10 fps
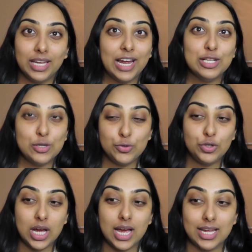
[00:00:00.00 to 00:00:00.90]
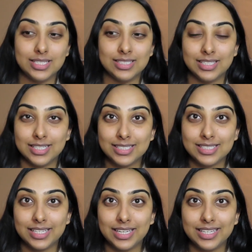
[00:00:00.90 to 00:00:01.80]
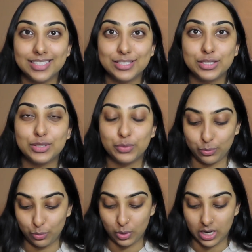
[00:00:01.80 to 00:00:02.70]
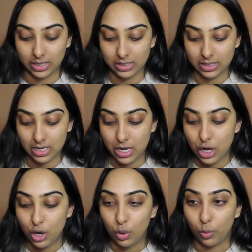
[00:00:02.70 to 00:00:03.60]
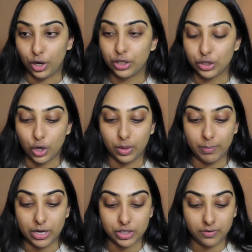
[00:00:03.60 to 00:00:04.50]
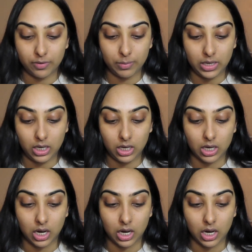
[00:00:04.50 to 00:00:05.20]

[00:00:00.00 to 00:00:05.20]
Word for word: Like I told you guys, this is what works all the magic for me.